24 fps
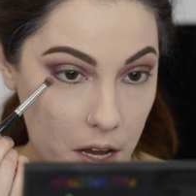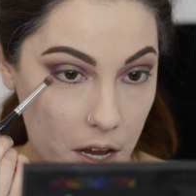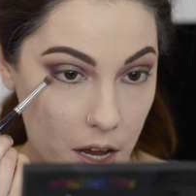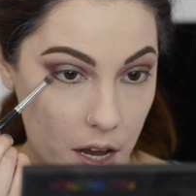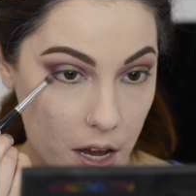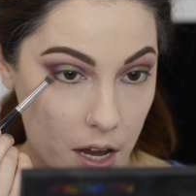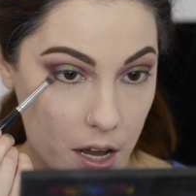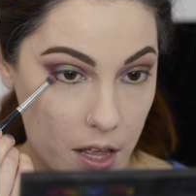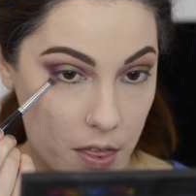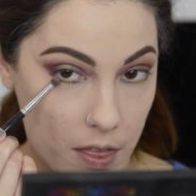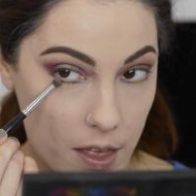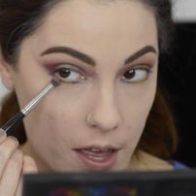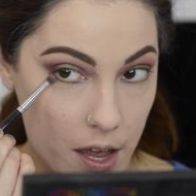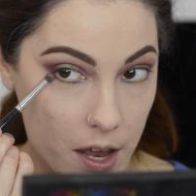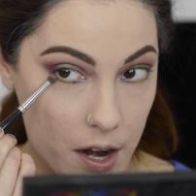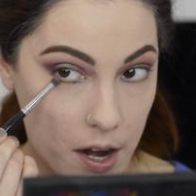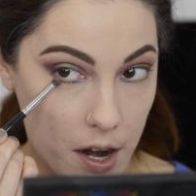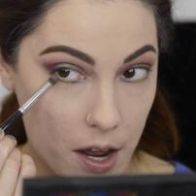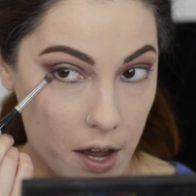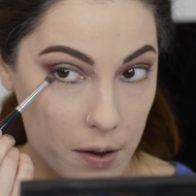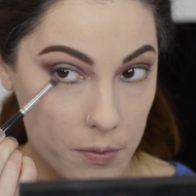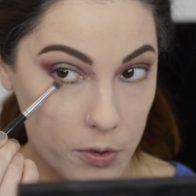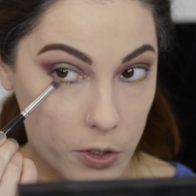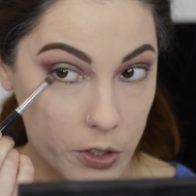And
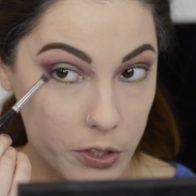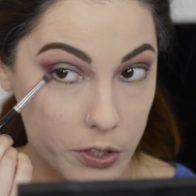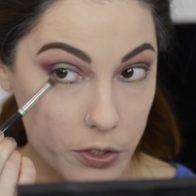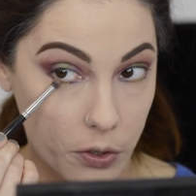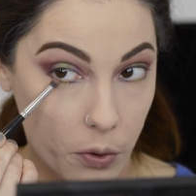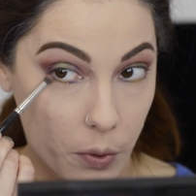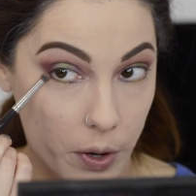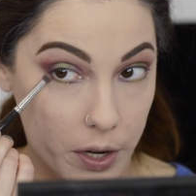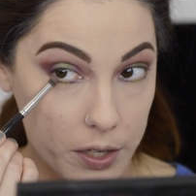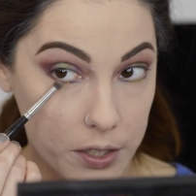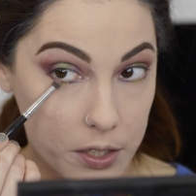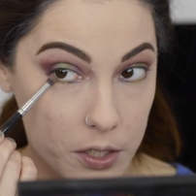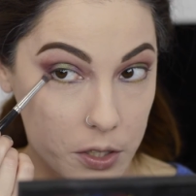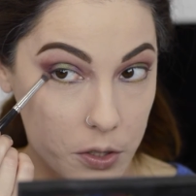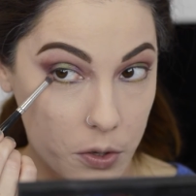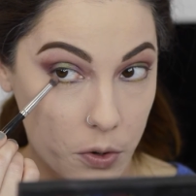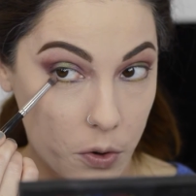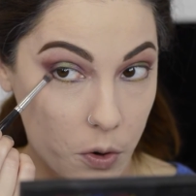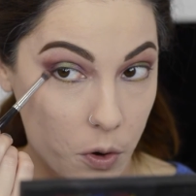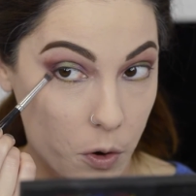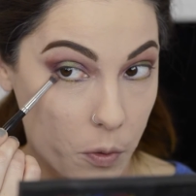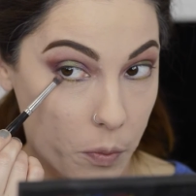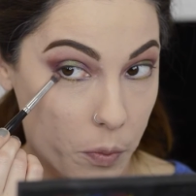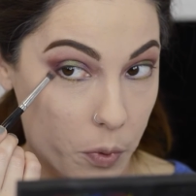then I'm just going
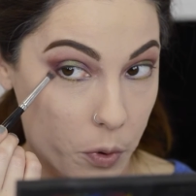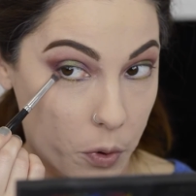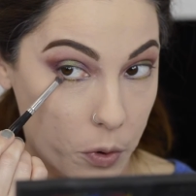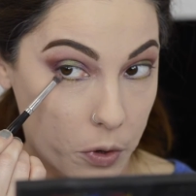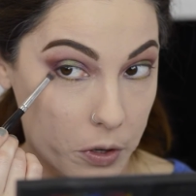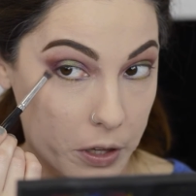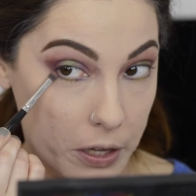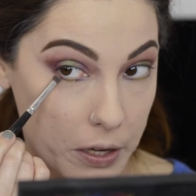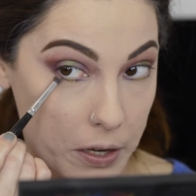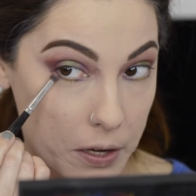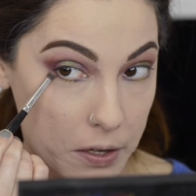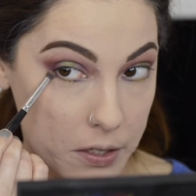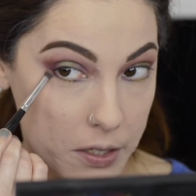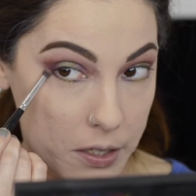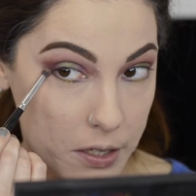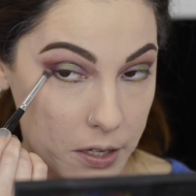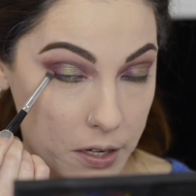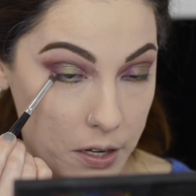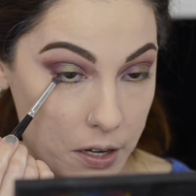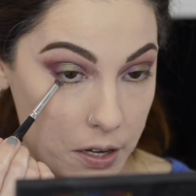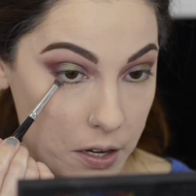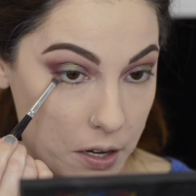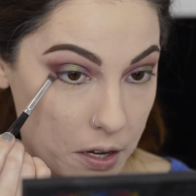to pull it